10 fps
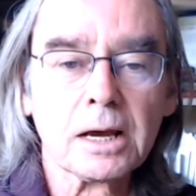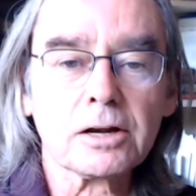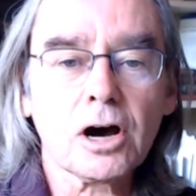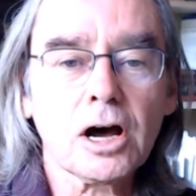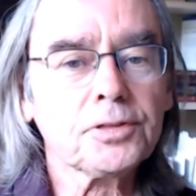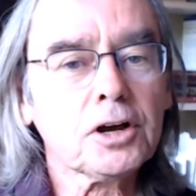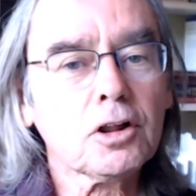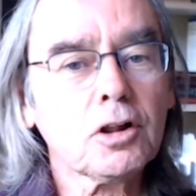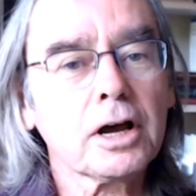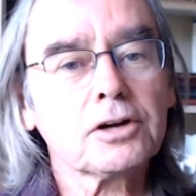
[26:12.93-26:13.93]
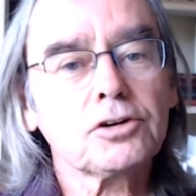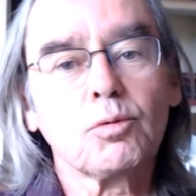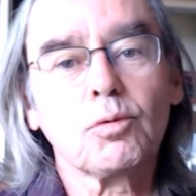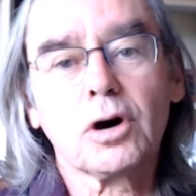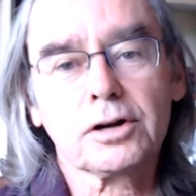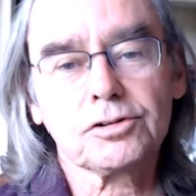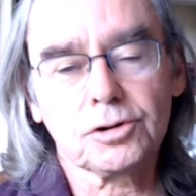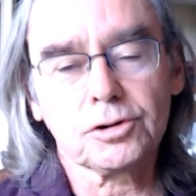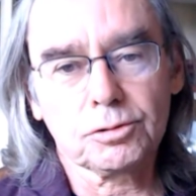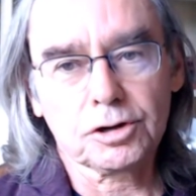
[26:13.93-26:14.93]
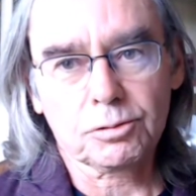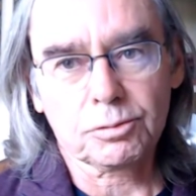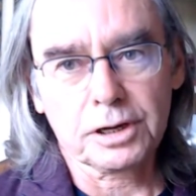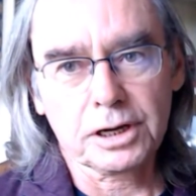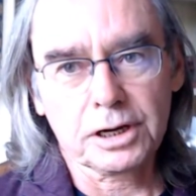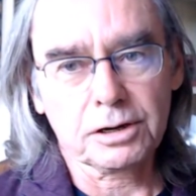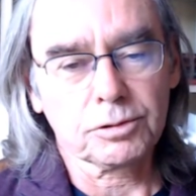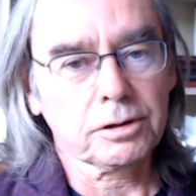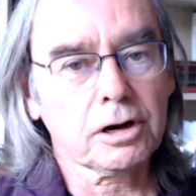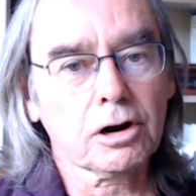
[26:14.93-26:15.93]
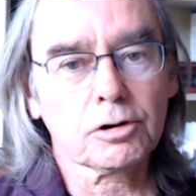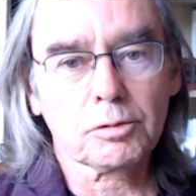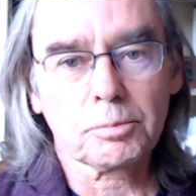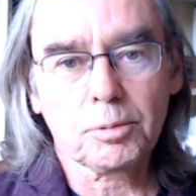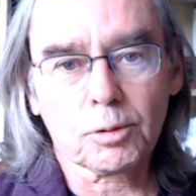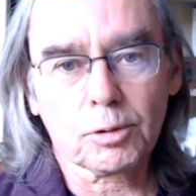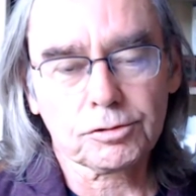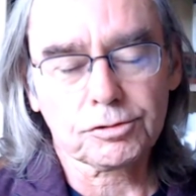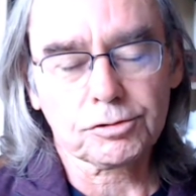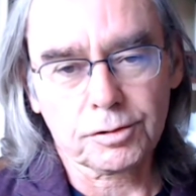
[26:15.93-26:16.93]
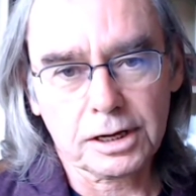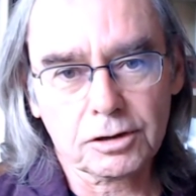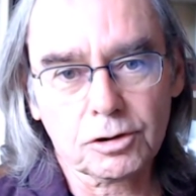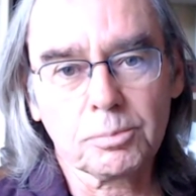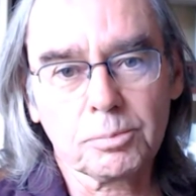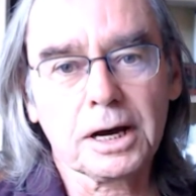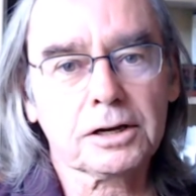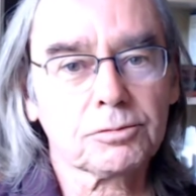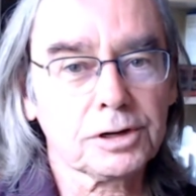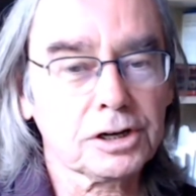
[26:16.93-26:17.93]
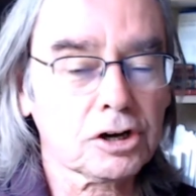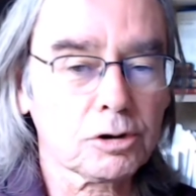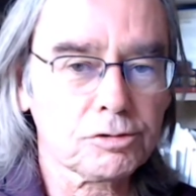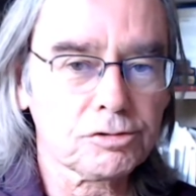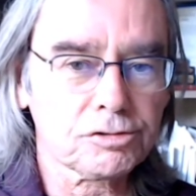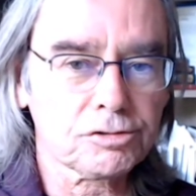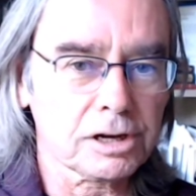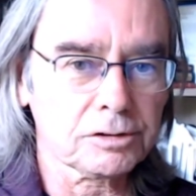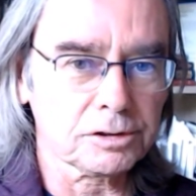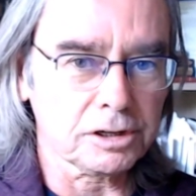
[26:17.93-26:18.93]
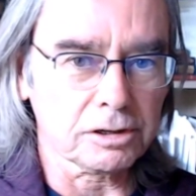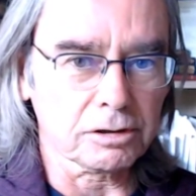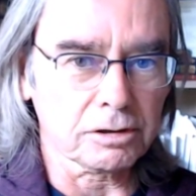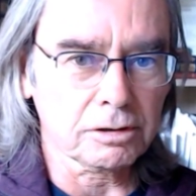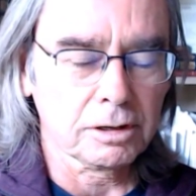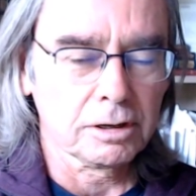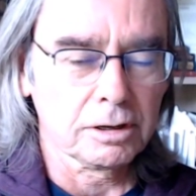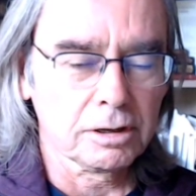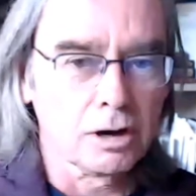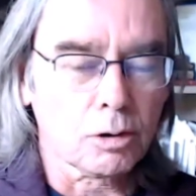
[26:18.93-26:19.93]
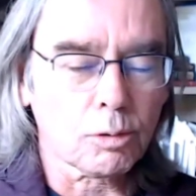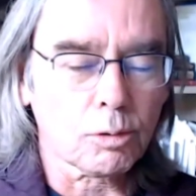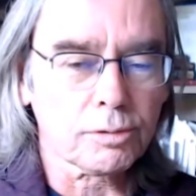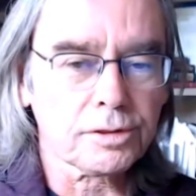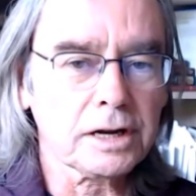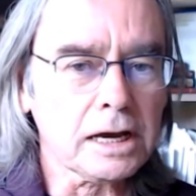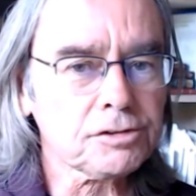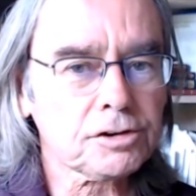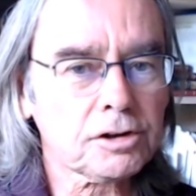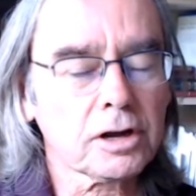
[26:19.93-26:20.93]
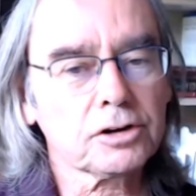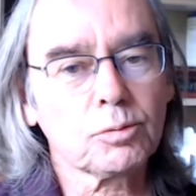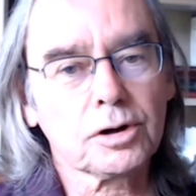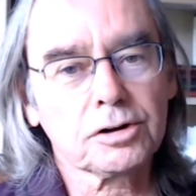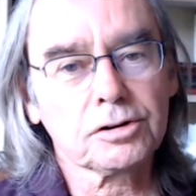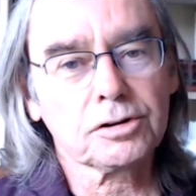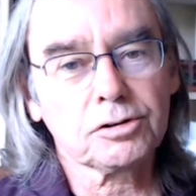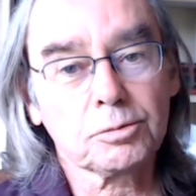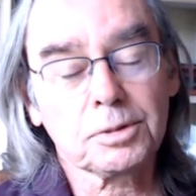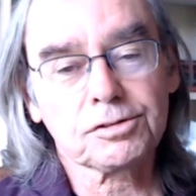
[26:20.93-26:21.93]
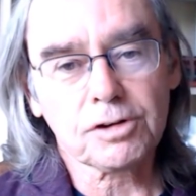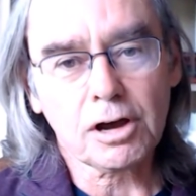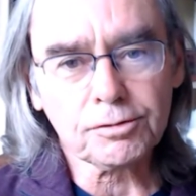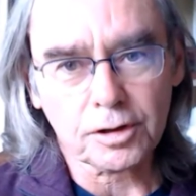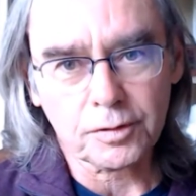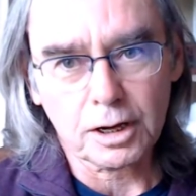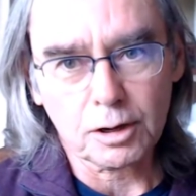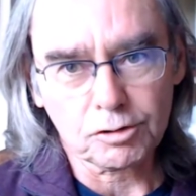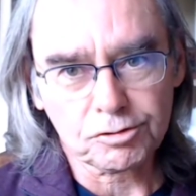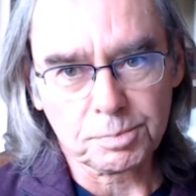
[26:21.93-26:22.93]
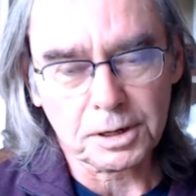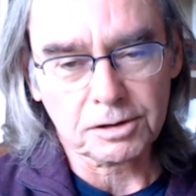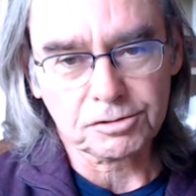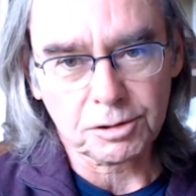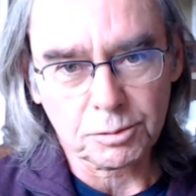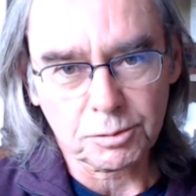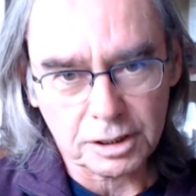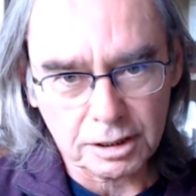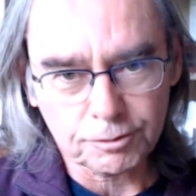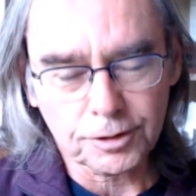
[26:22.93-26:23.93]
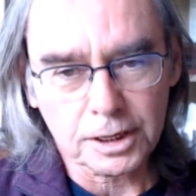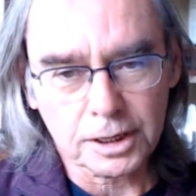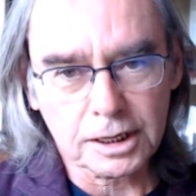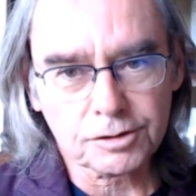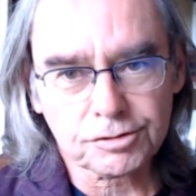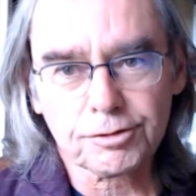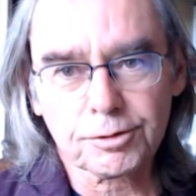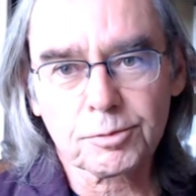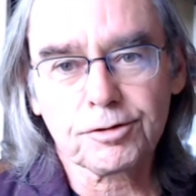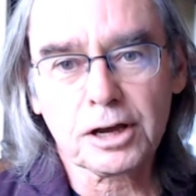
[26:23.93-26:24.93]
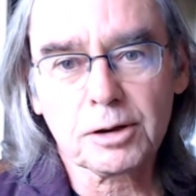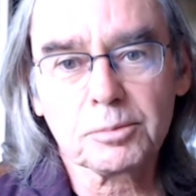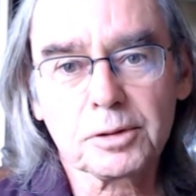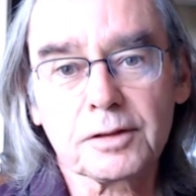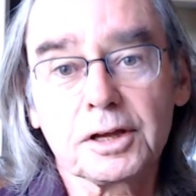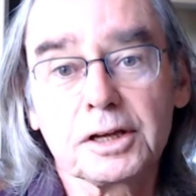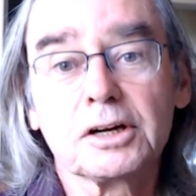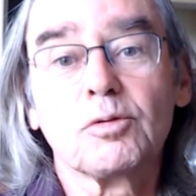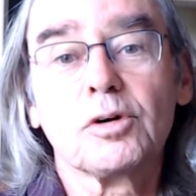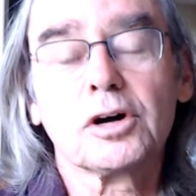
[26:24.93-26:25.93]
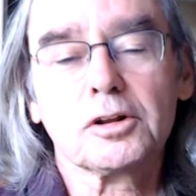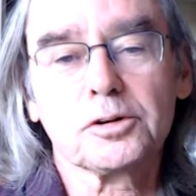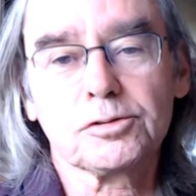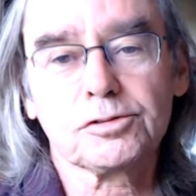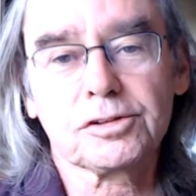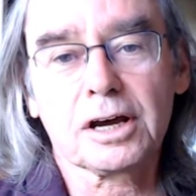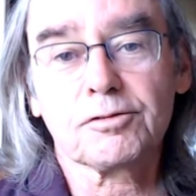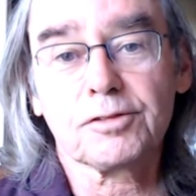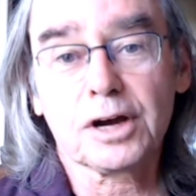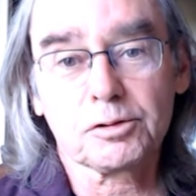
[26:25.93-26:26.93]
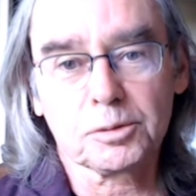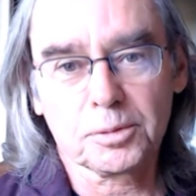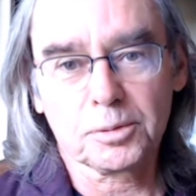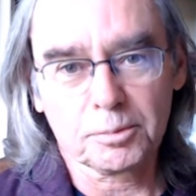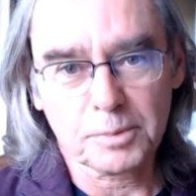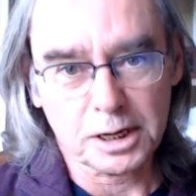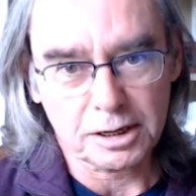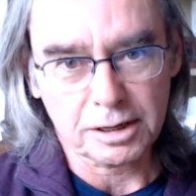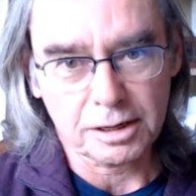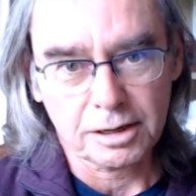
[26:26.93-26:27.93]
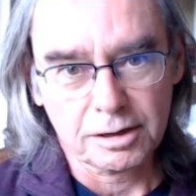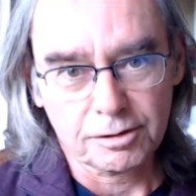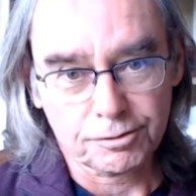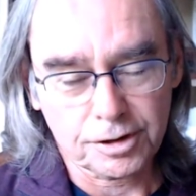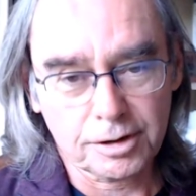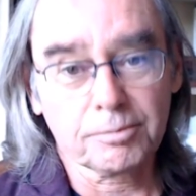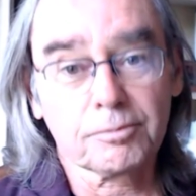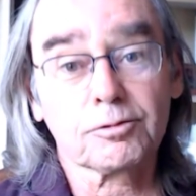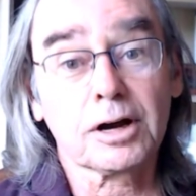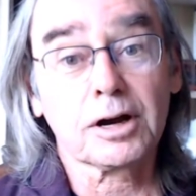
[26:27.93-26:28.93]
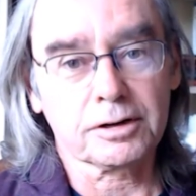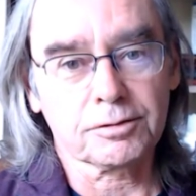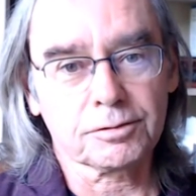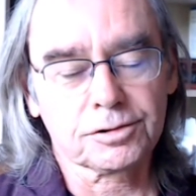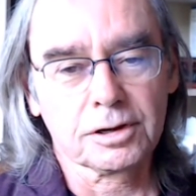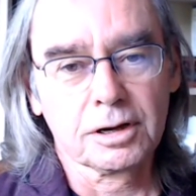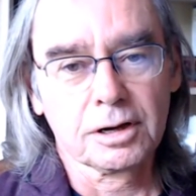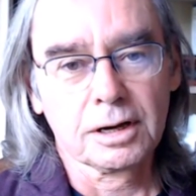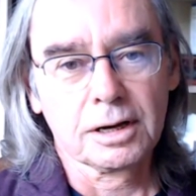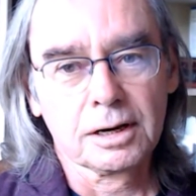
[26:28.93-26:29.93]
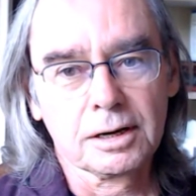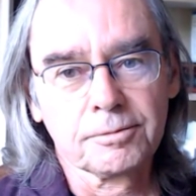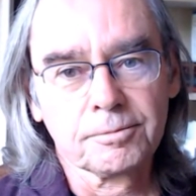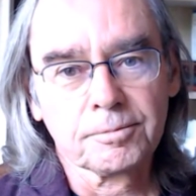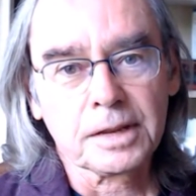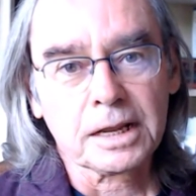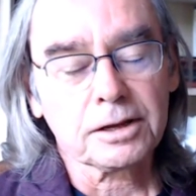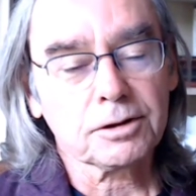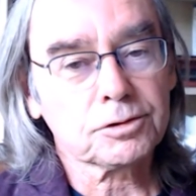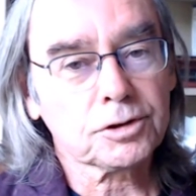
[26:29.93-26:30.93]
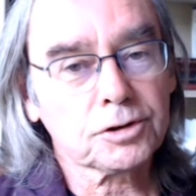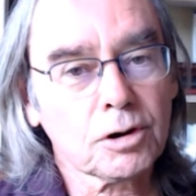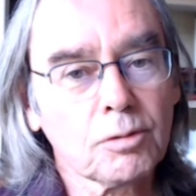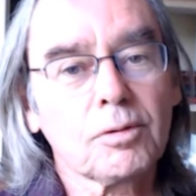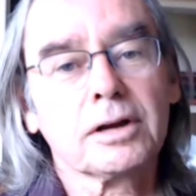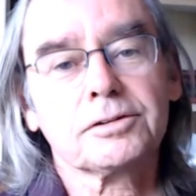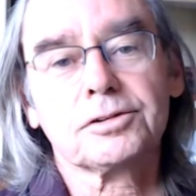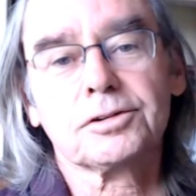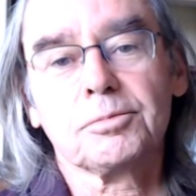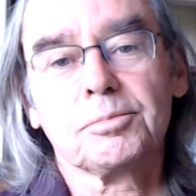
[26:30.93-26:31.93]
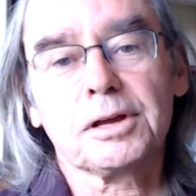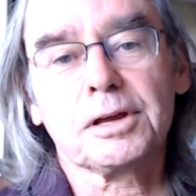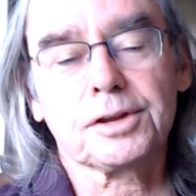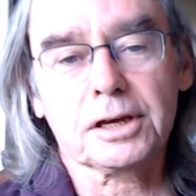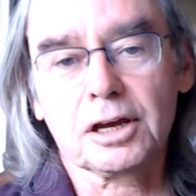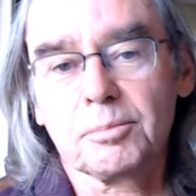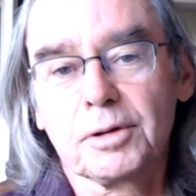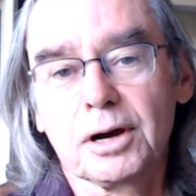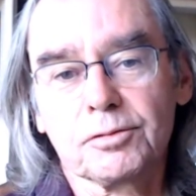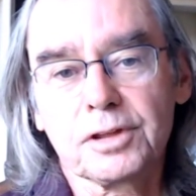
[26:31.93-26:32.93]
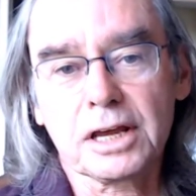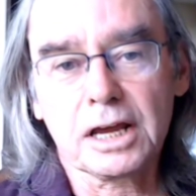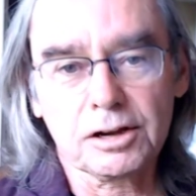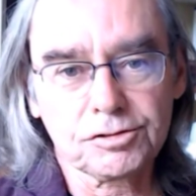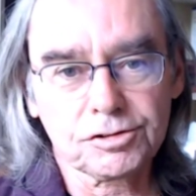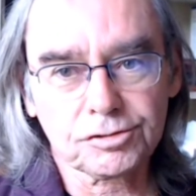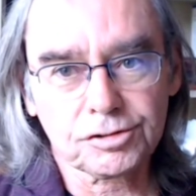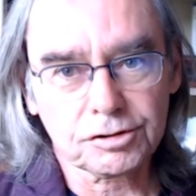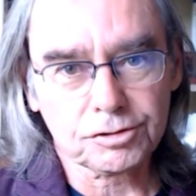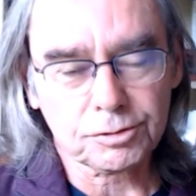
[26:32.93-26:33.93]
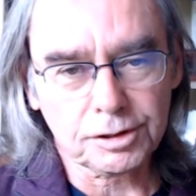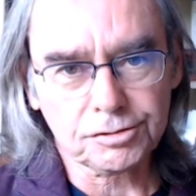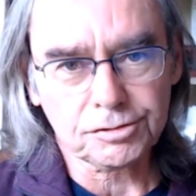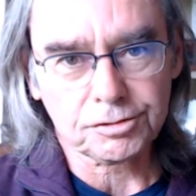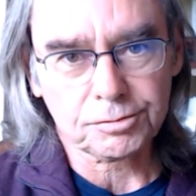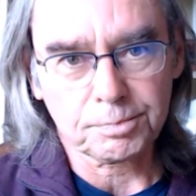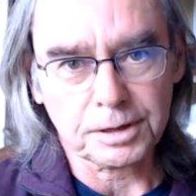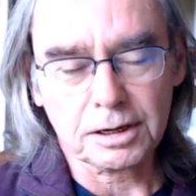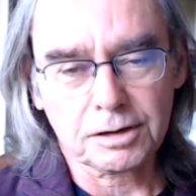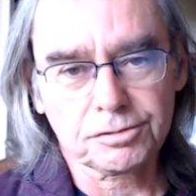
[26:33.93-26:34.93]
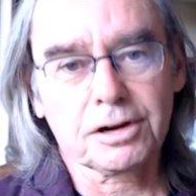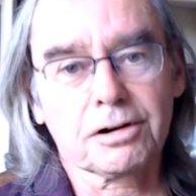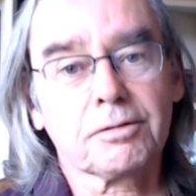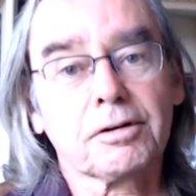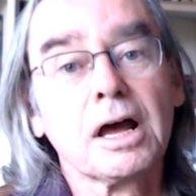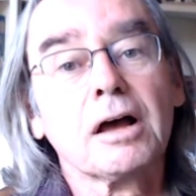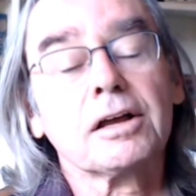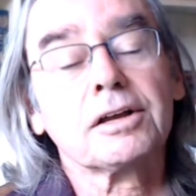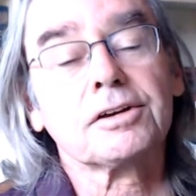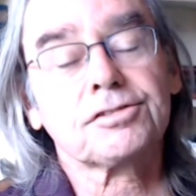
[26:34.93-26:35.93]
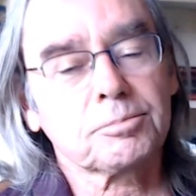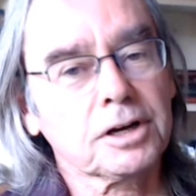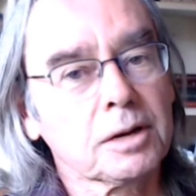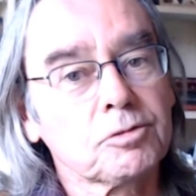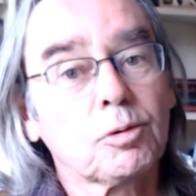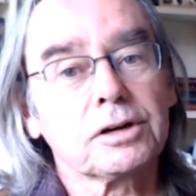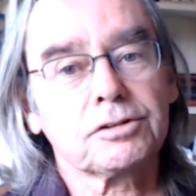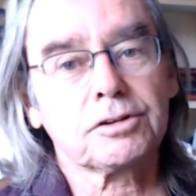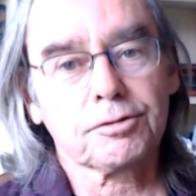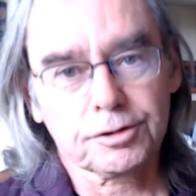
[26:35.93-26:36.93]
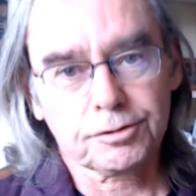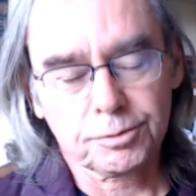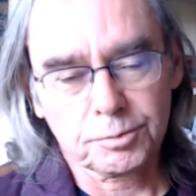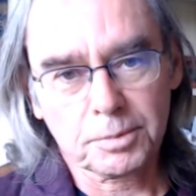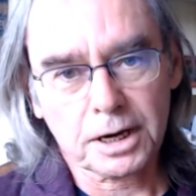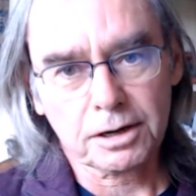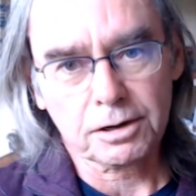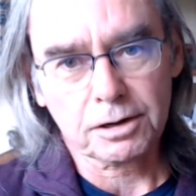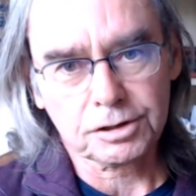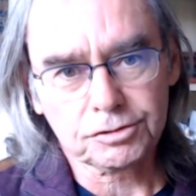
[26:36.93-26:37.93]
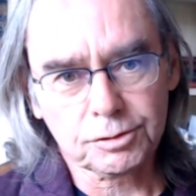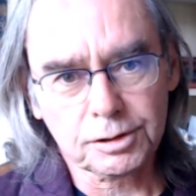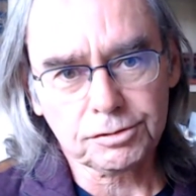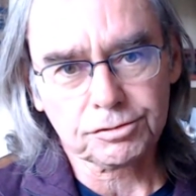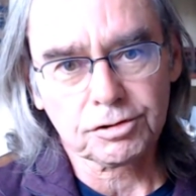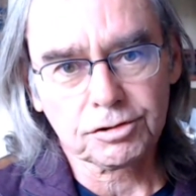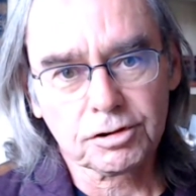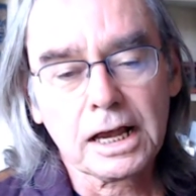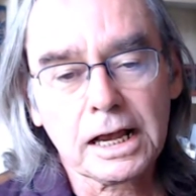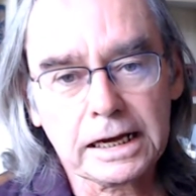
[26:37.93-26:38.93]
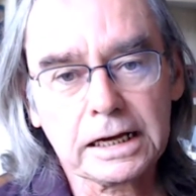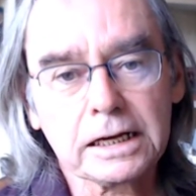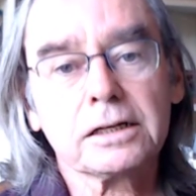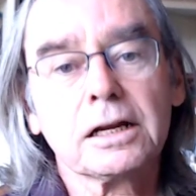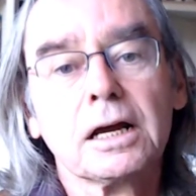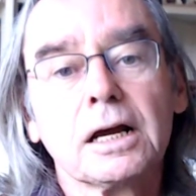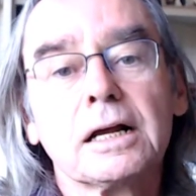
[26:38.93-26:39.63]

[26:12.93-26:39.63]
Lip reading: Not the client who wanted you to create a really hard report so they could go back and renegotiate the deal, or the next client who wanted you to be soft on the house because they were getting financing from the family and they didn't want to lose that valuable money from relatives. You don't want to be thinking about the agent's interests because they're sometimes quite different from the buyer's interests. And